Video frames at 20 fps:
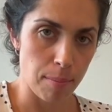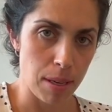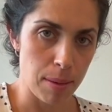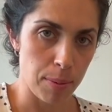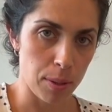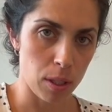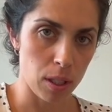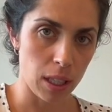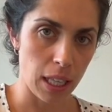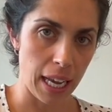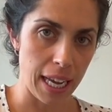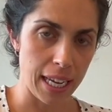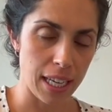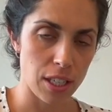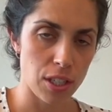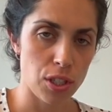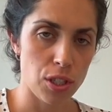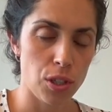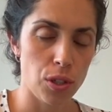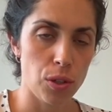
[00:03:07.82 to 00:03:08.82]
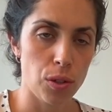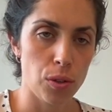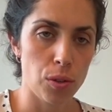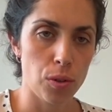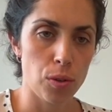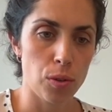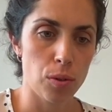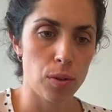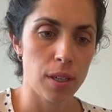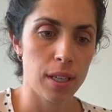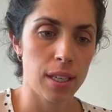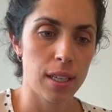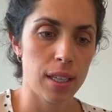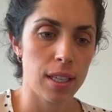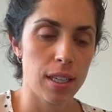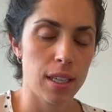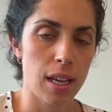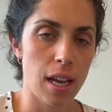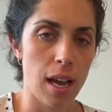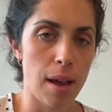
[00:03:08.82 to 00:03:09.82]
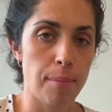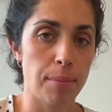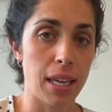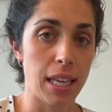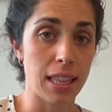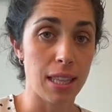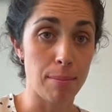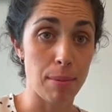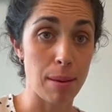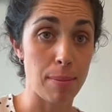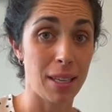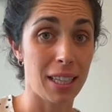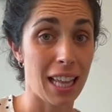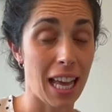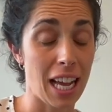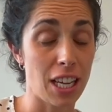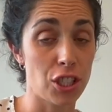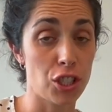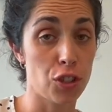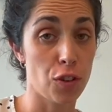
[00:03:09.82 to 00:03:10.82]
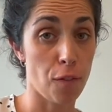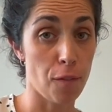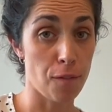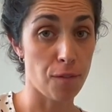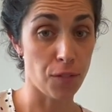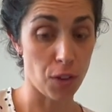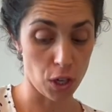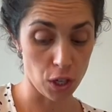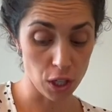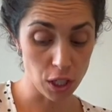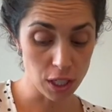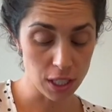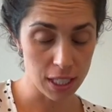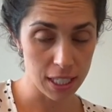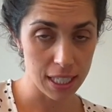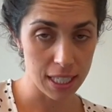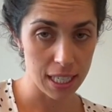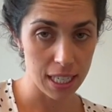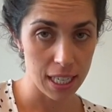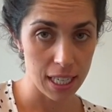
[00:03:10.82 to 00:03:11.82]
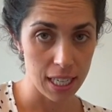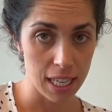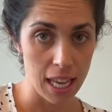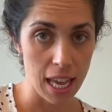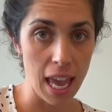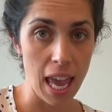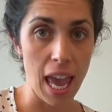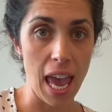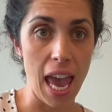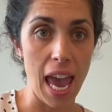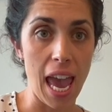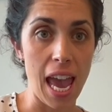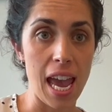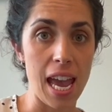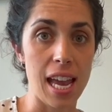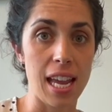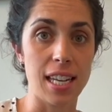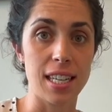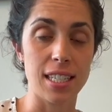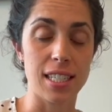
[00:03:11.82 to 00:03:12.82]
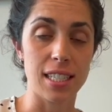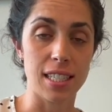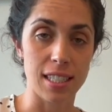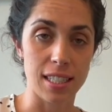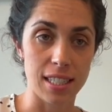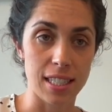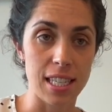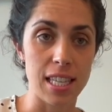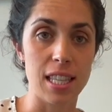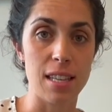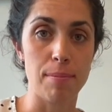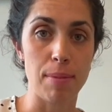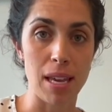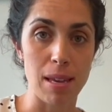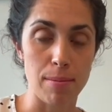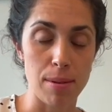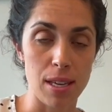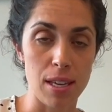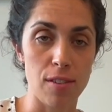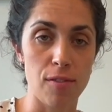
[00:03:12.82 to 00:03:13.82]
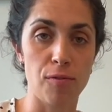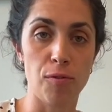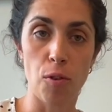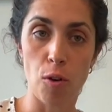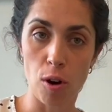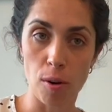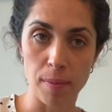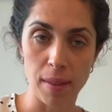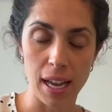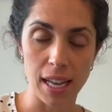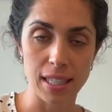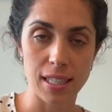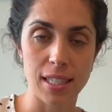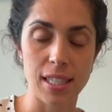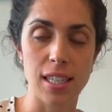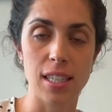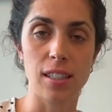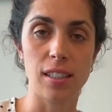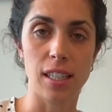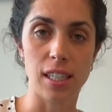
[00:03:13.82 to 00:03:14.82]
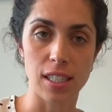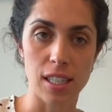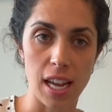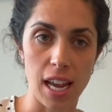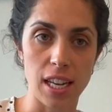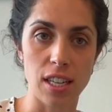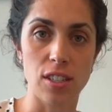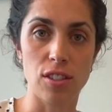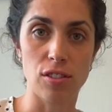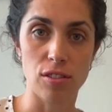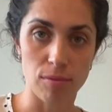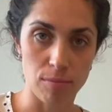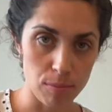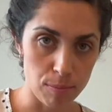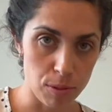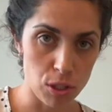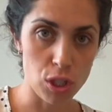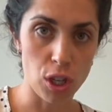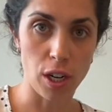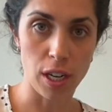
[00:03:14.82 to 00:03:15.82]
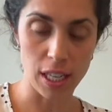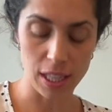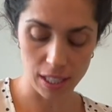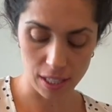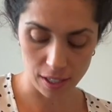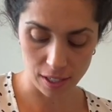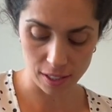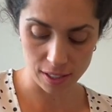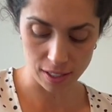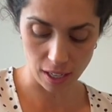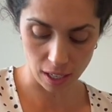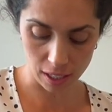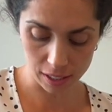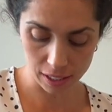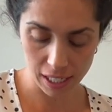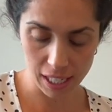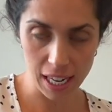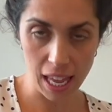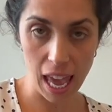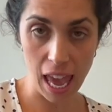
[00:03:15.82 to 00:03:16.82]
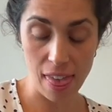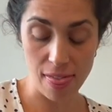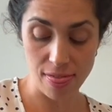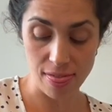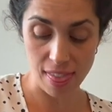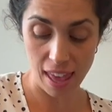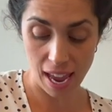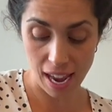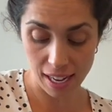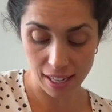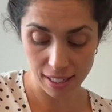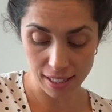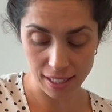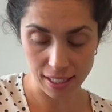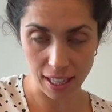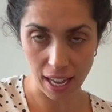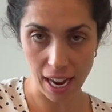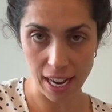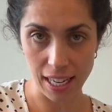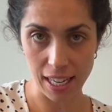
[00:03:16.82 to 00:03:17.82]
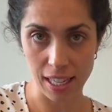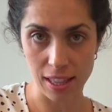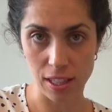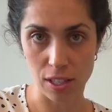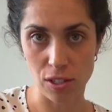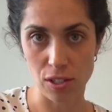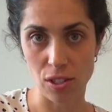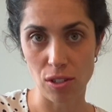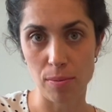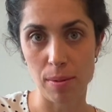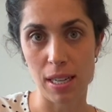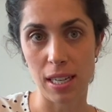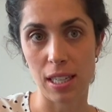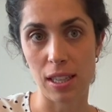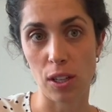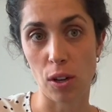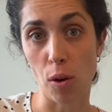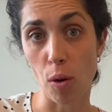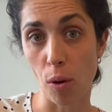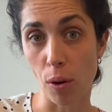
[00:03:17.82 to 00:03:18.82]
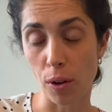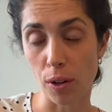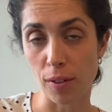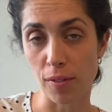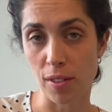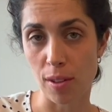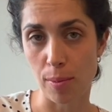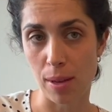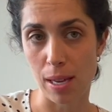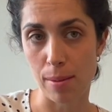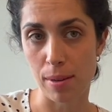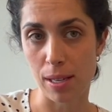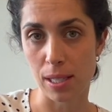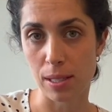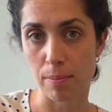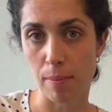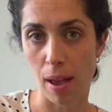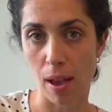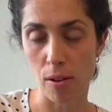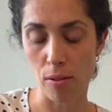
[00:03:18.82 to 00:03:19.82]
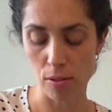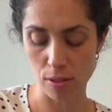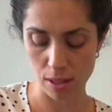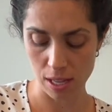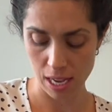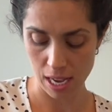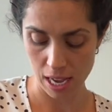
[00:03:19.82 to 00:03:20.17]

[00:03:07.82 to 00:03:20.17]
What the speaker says: people like to get the baby latched first and see the baby form that seal and starting their suckling, and then sliding the tubing in the corner of the baby's mouth,